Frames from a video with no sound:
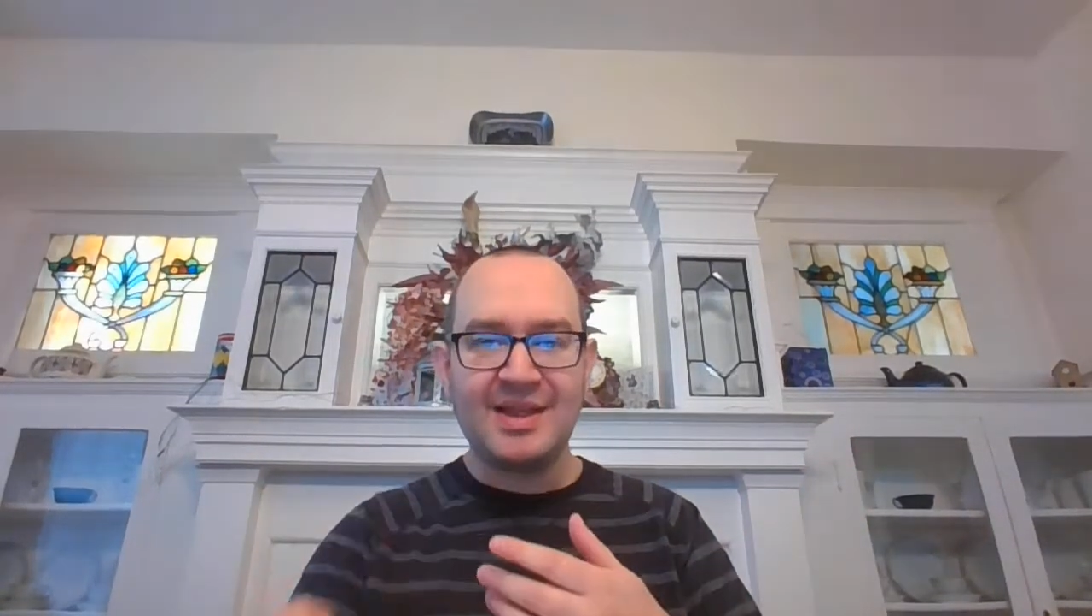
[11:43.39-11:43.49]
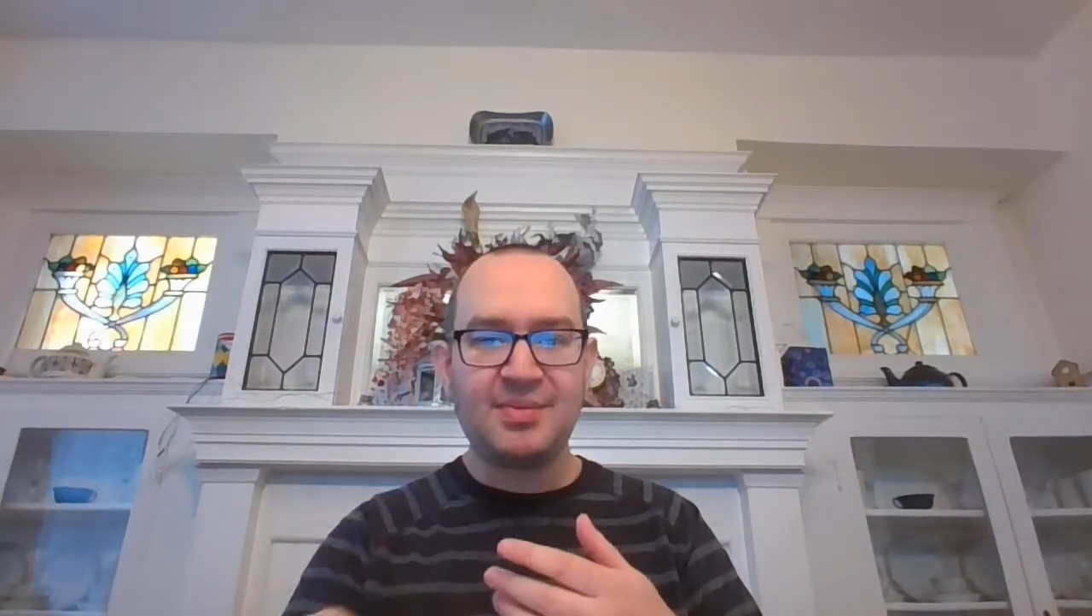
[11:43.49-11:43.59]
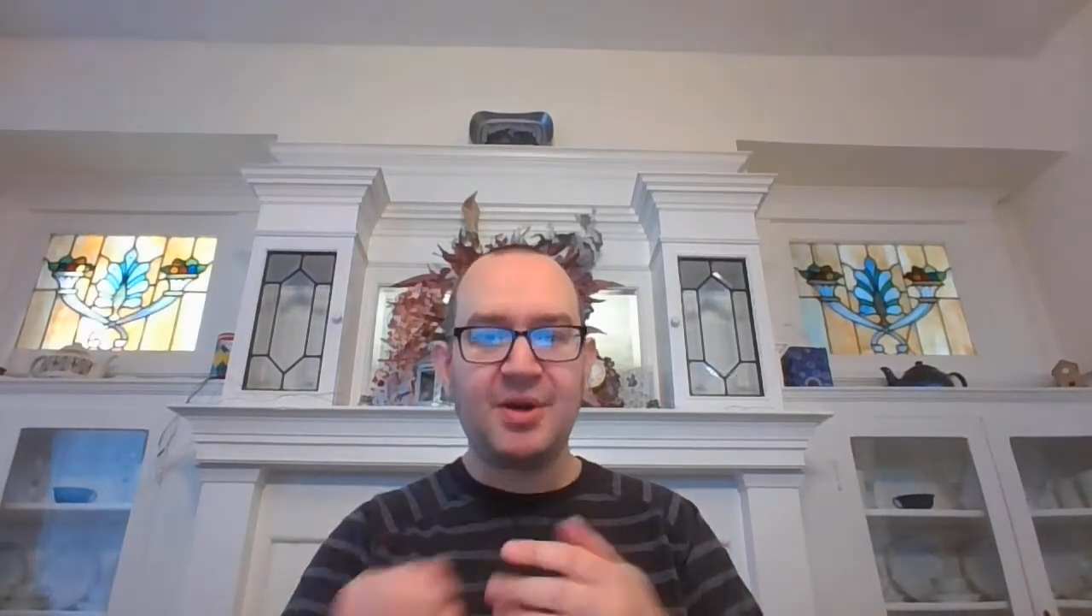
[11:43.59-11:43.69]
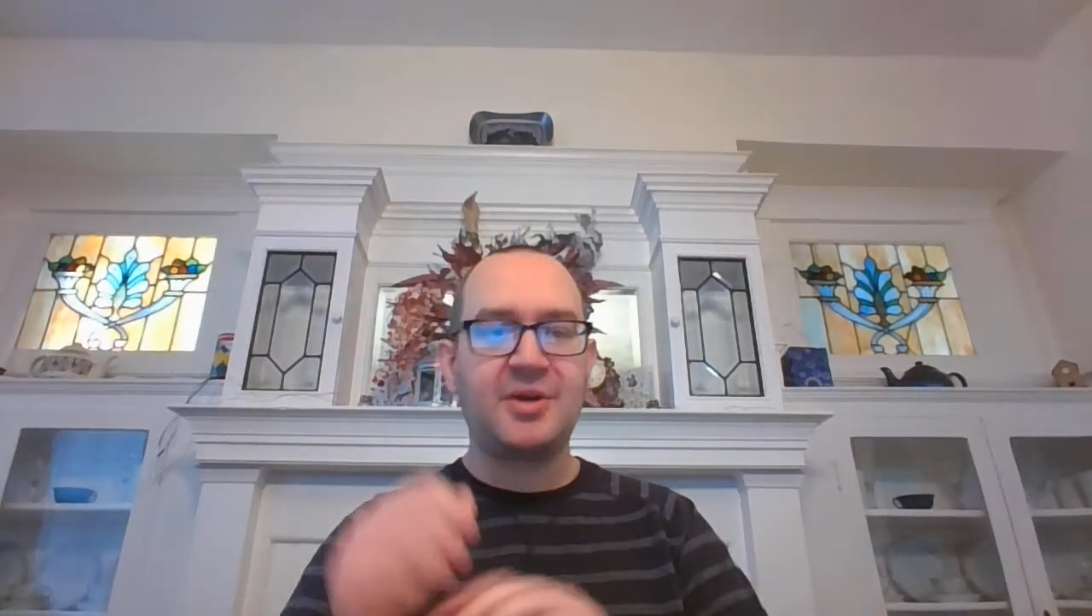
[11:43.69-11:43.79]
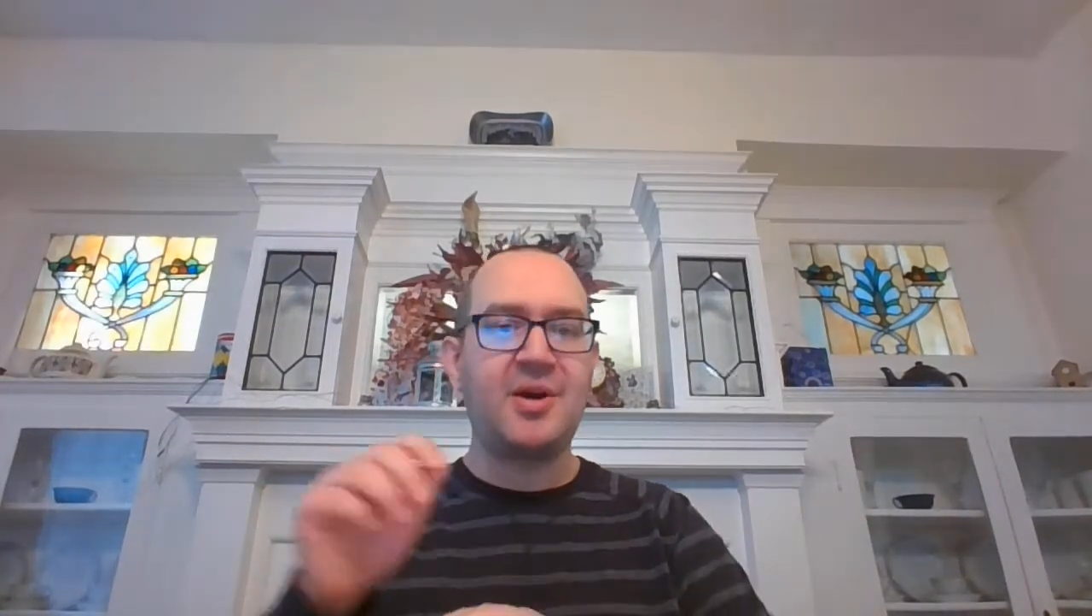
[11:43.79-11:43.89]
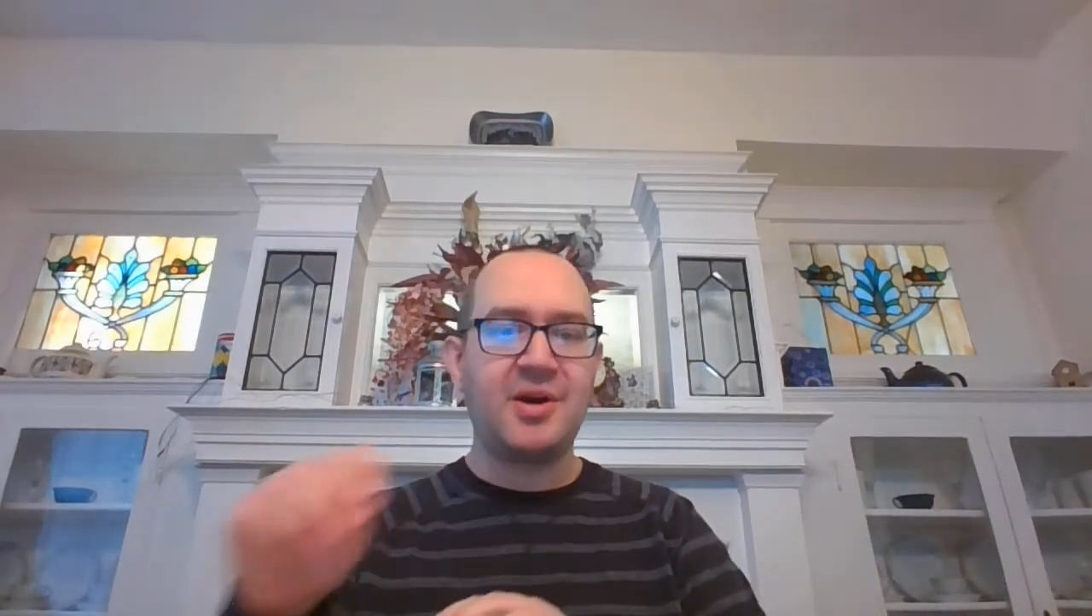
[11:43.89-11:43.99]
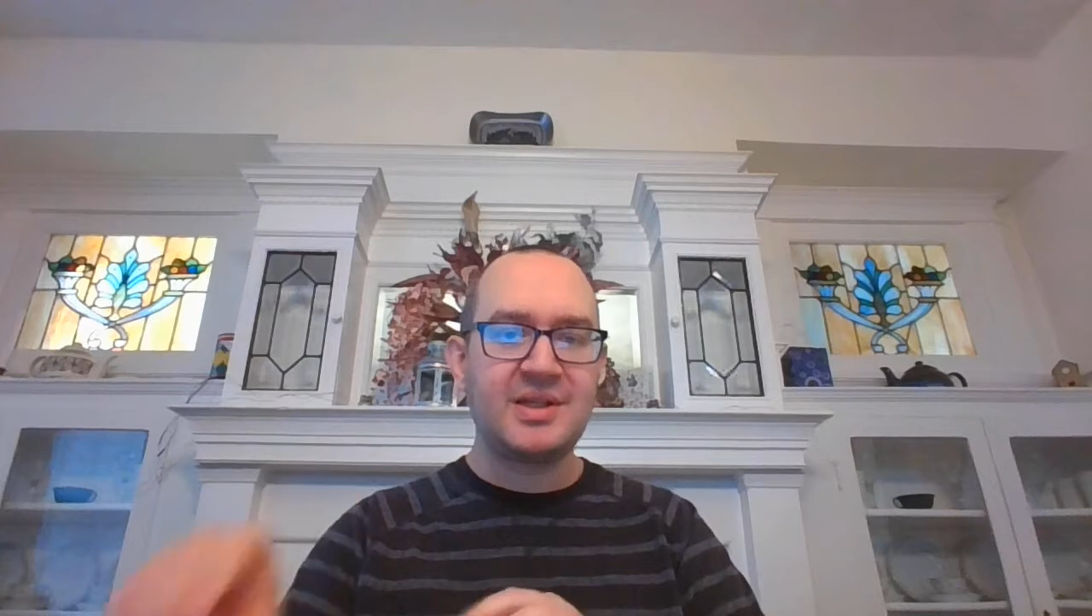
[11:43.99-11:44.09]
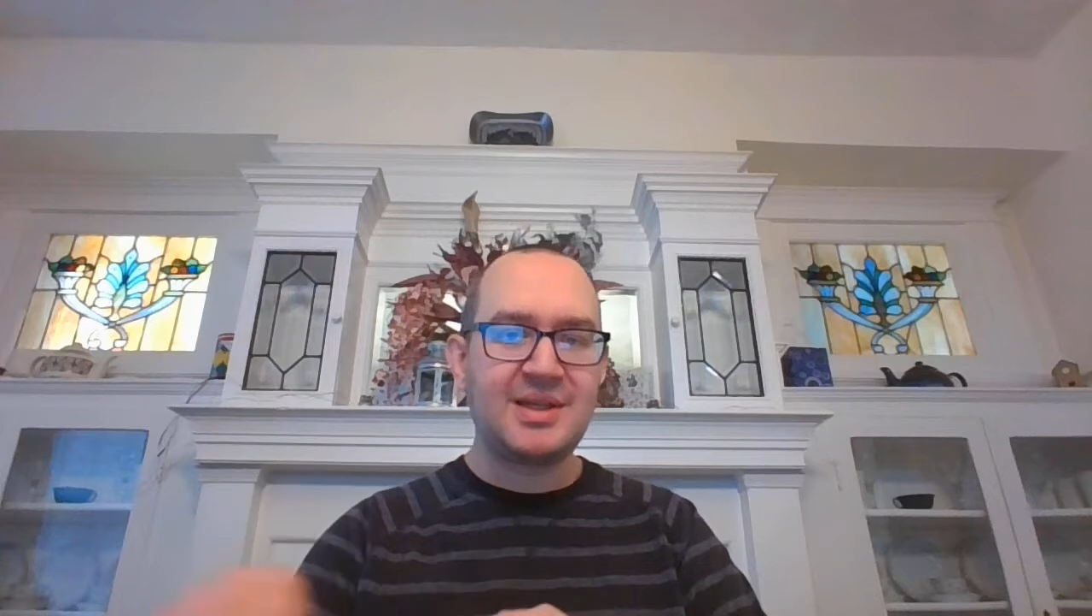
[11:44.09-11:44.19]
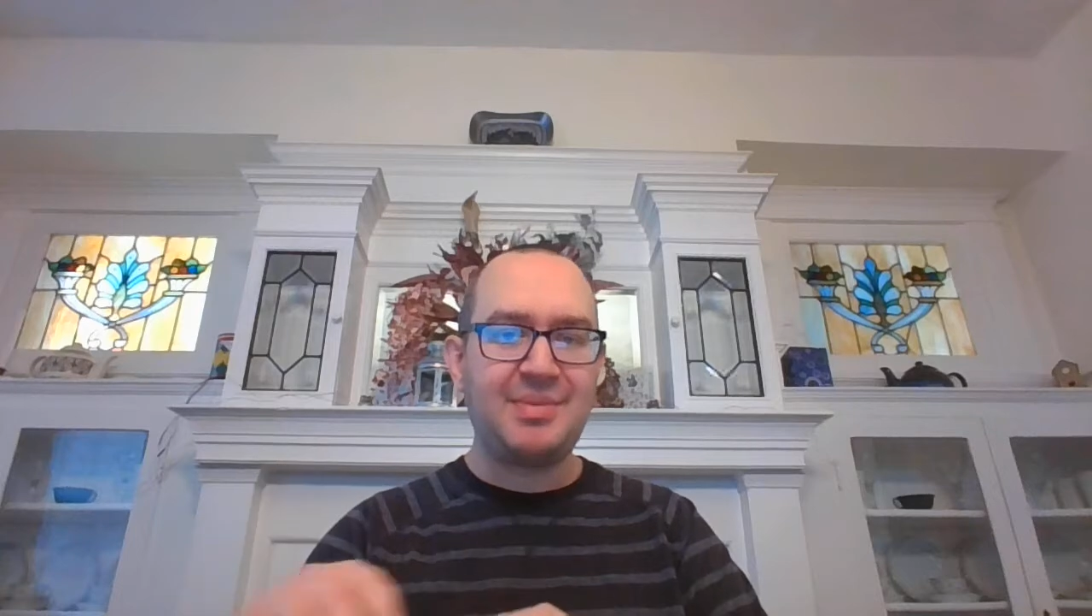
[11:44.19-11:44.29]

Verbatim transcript: these weird cards